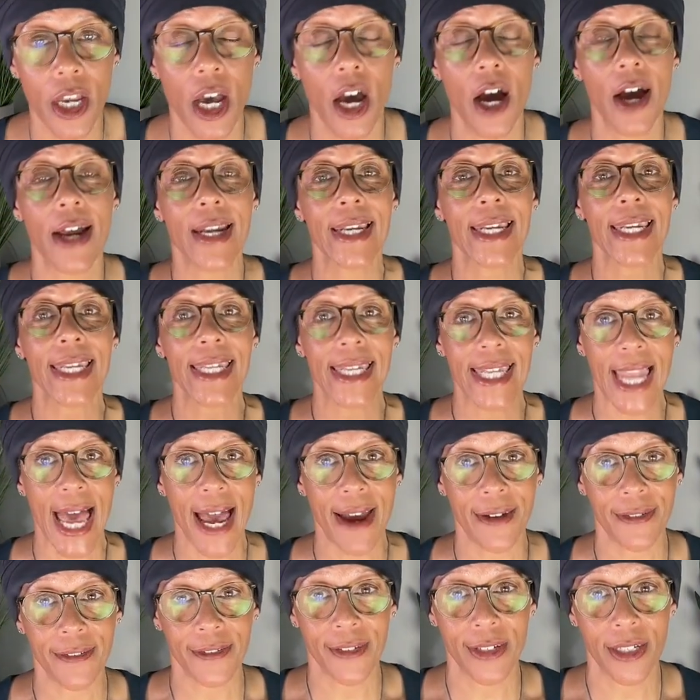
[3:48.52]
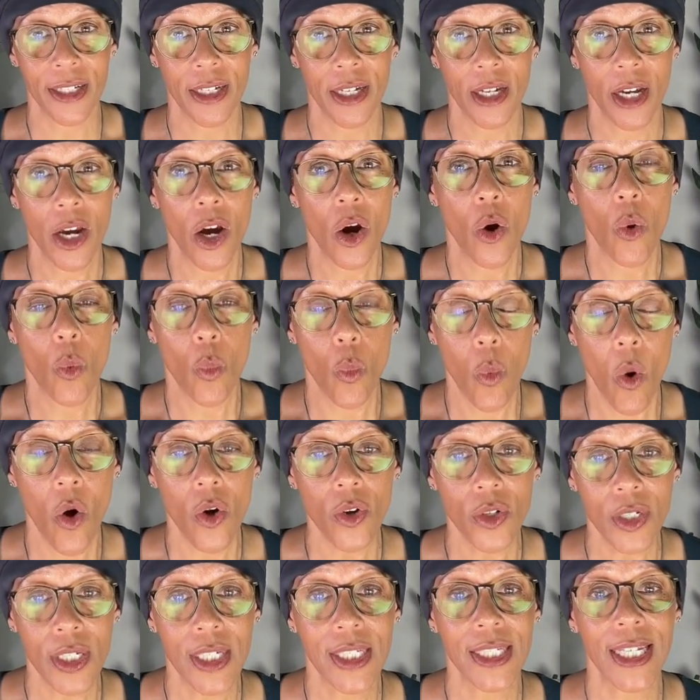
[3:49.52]
turn left.
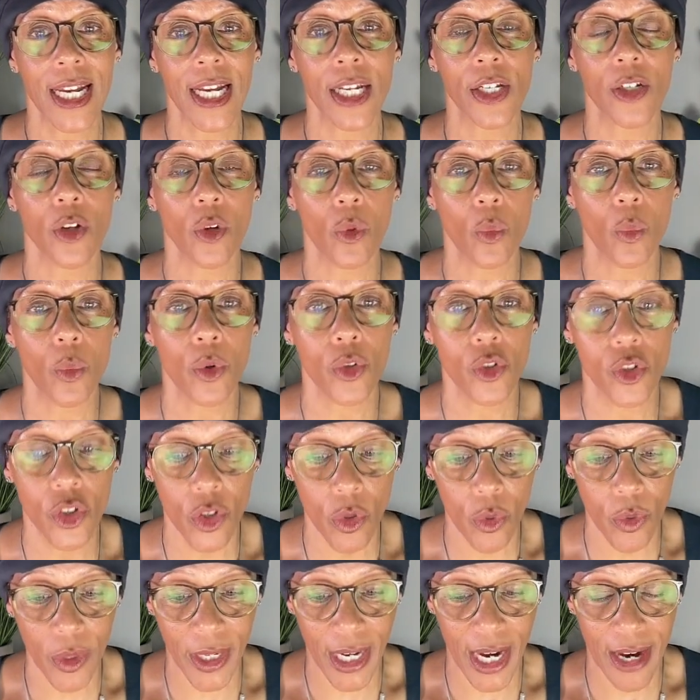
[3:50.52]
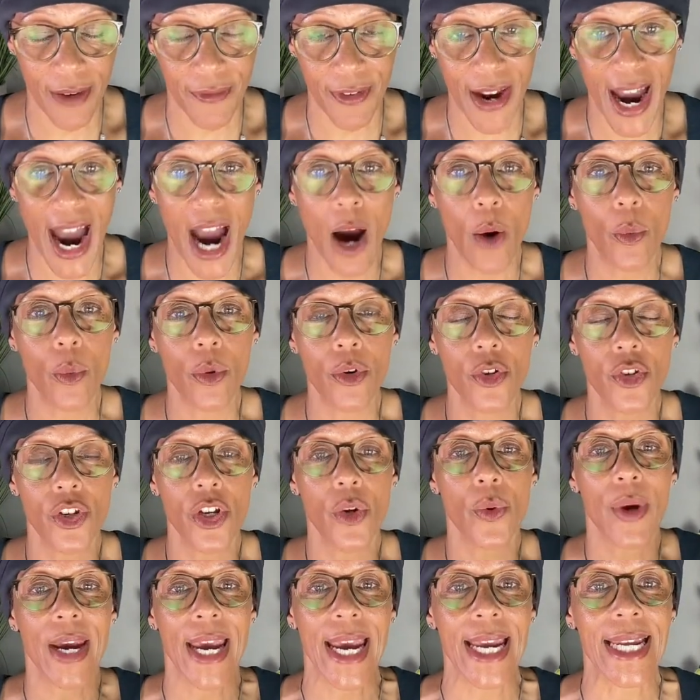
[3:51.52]
What signal would you give? How would
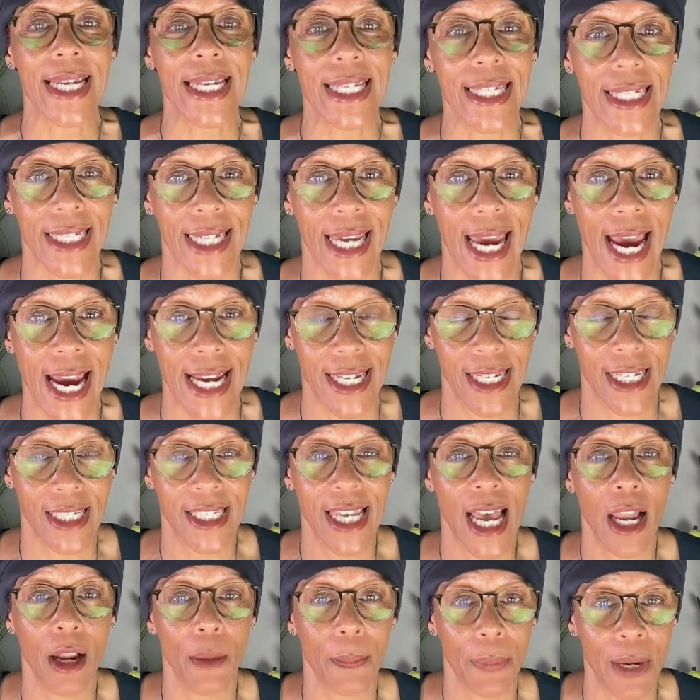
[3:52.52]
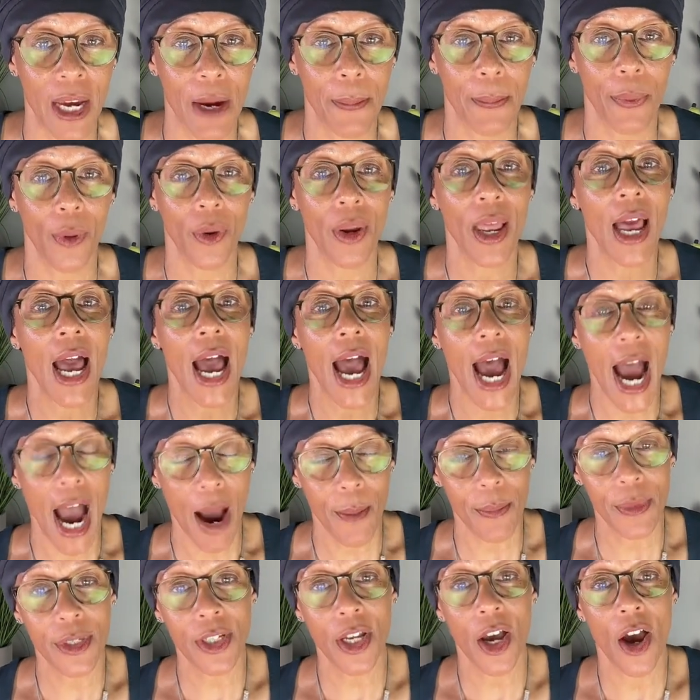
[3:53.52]
you indicate to tell people
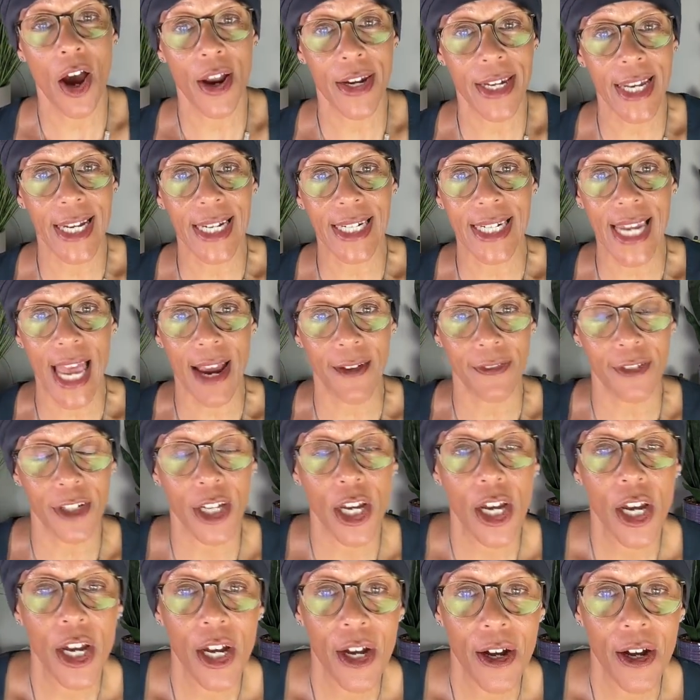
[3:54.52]
I'm turning left?